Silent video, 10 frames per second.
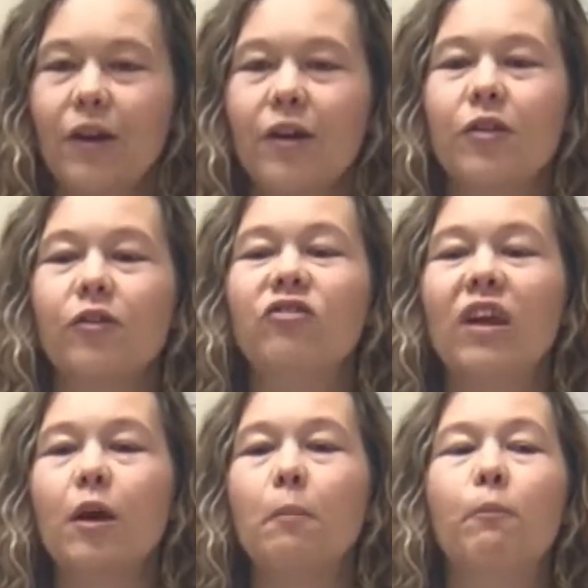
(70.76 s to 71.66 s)
So
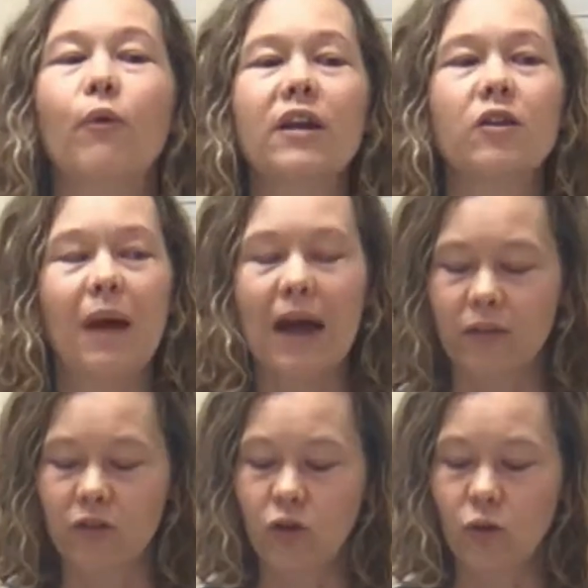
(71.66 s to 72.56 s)
Jacob brings back
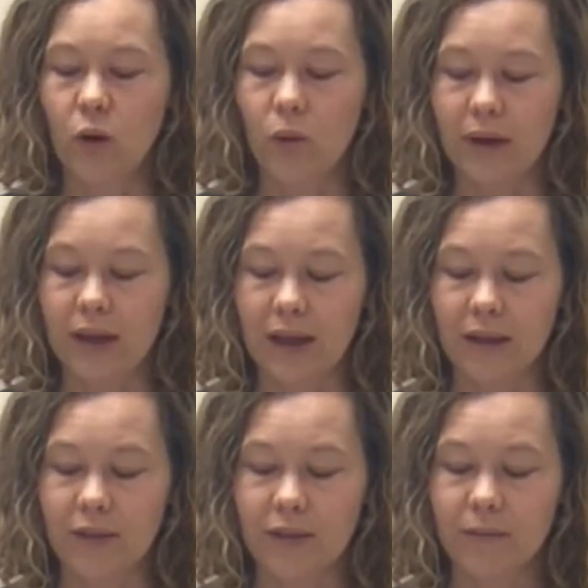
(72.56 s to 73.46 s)
the two goat
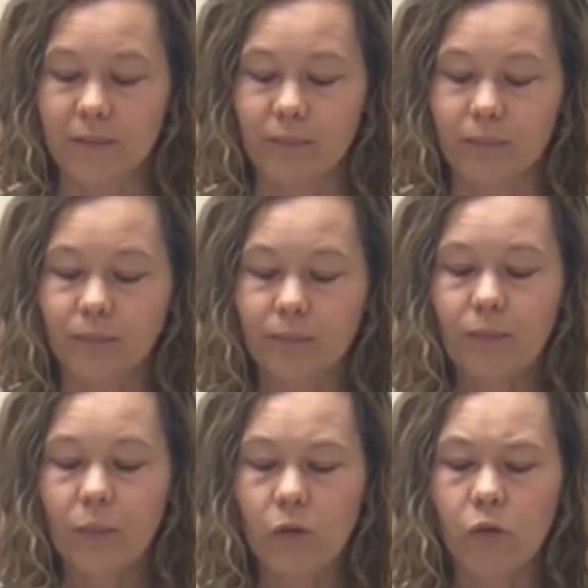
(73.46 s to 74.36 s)
kids.
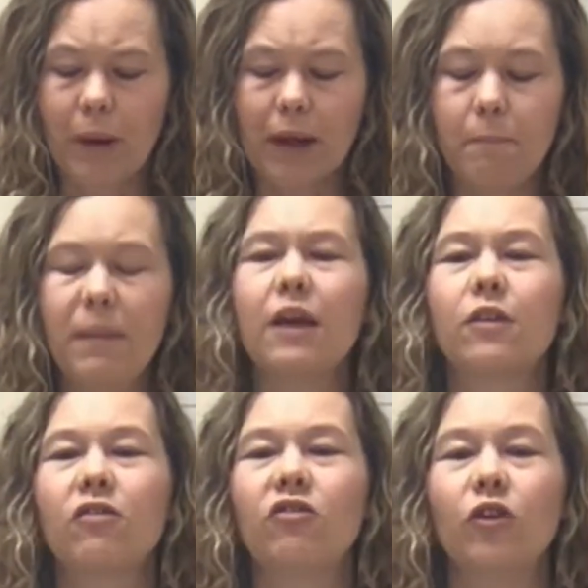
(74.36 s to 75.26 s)
Rebecca makes
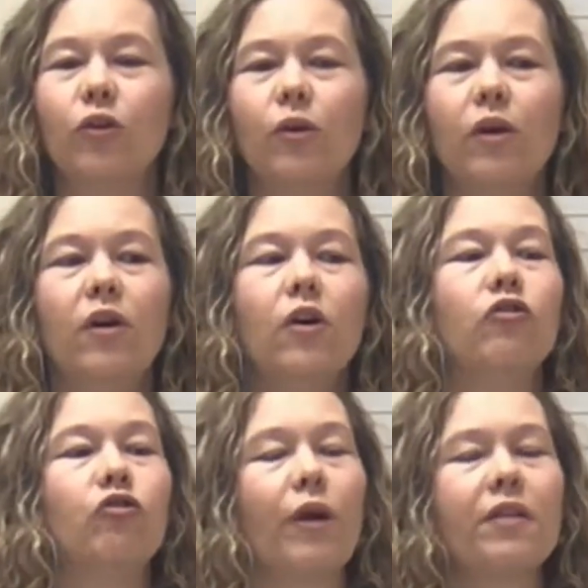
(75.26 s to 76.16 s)
a stew,
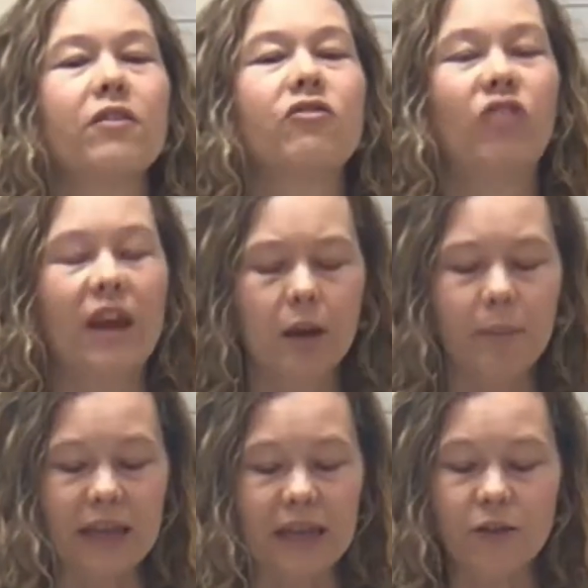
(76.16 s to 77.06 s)
dresses Jacob
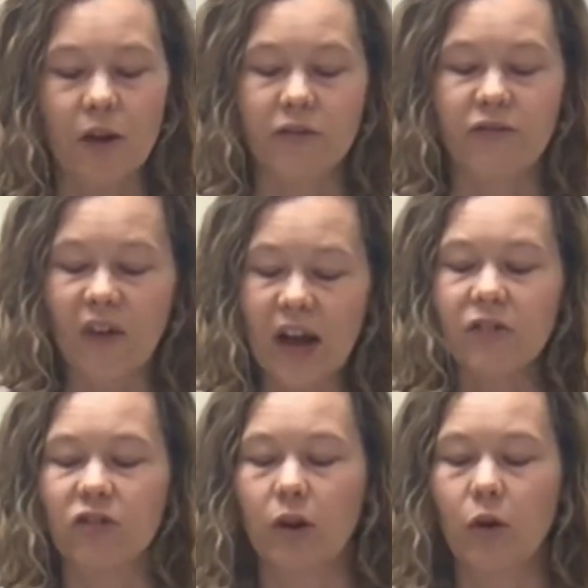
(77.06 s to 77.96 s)
in Esau's
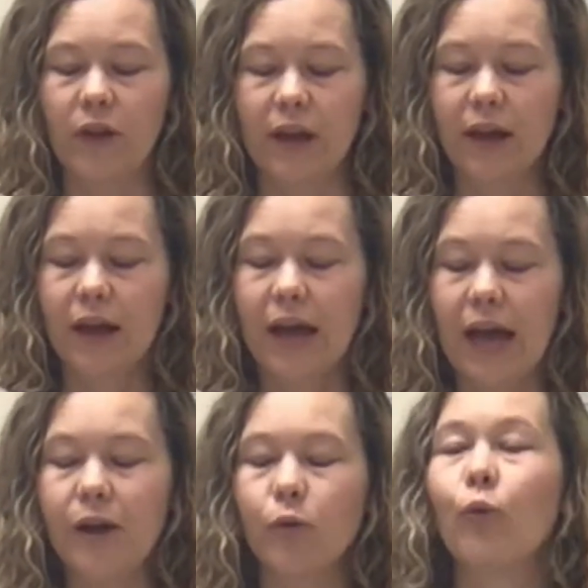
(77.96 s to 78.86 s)
finest clothing,
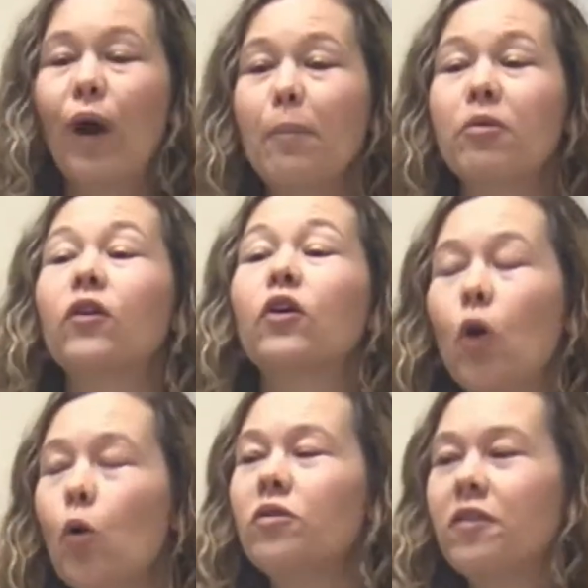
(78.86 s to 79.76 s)
and wraps the
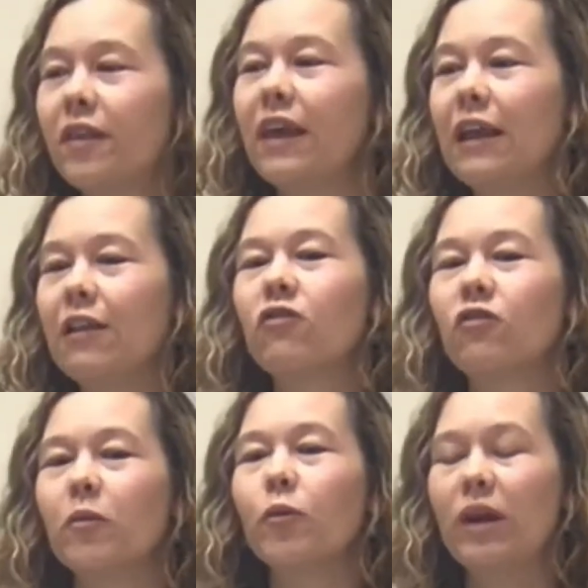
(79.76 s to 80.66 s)
goat skins
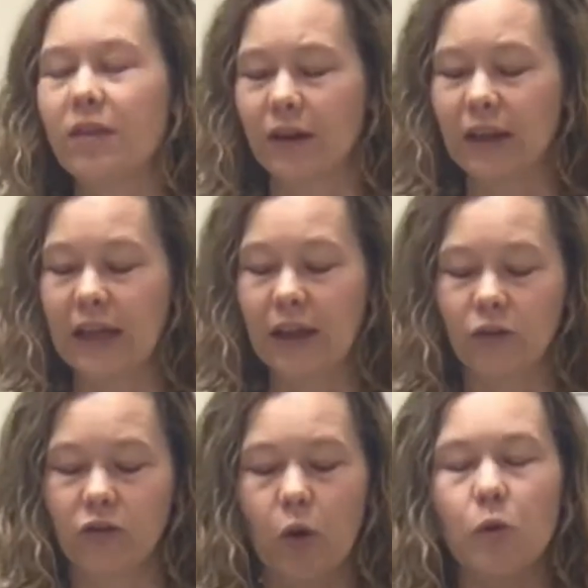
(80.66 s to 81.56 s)
from the recently
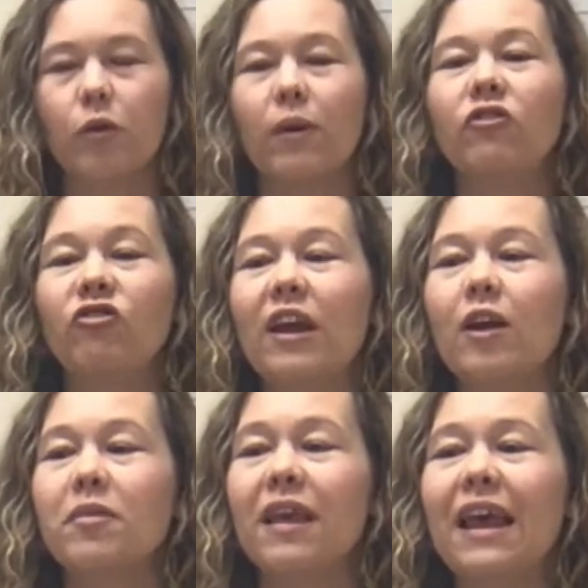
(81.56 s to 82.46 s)
killed goats around
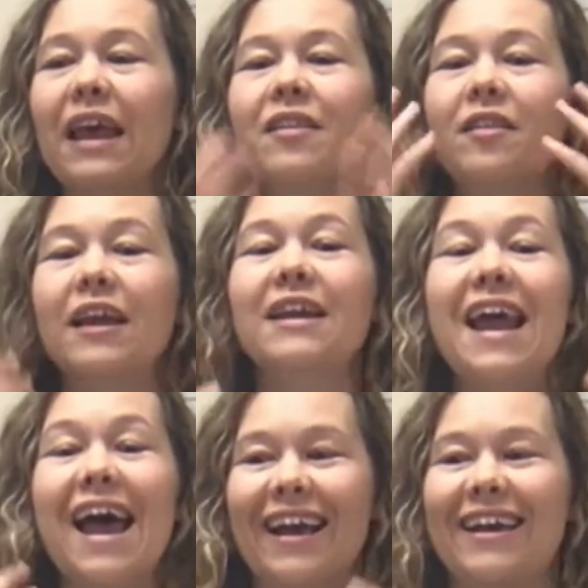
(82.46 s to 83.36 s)
Jacob's hands and
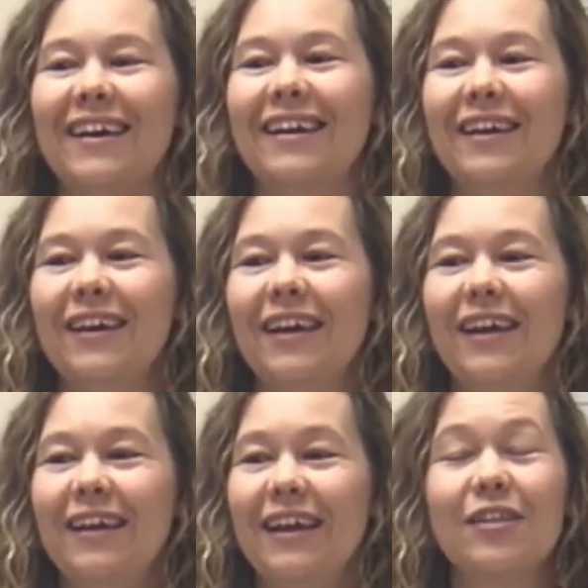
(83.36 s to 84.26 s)
neck.
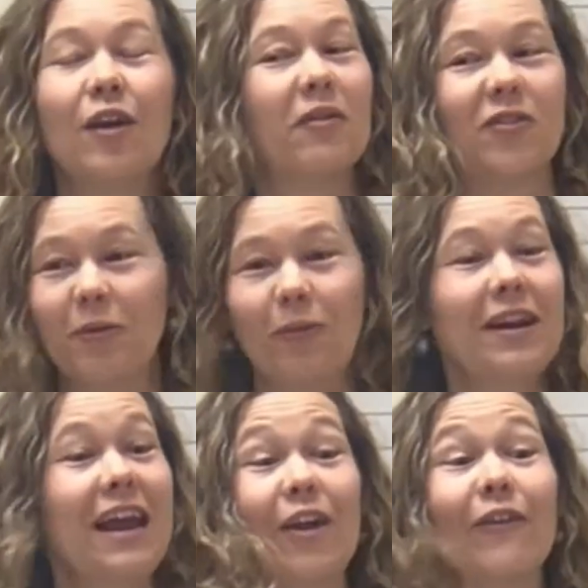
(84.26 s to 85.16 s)
Esau must have been one
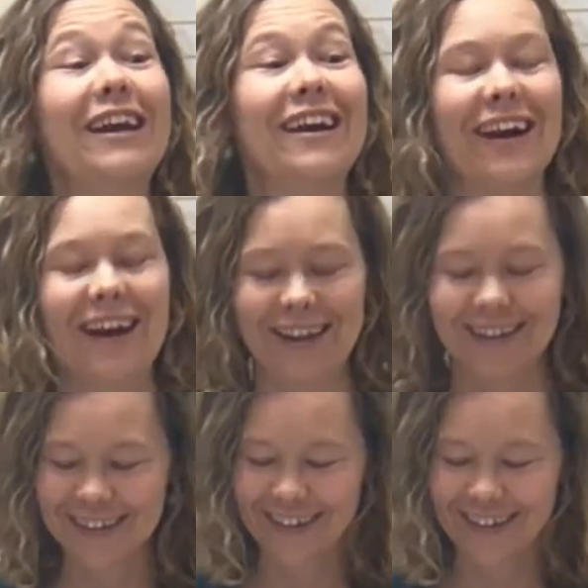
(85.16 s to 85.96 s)
hairy guy.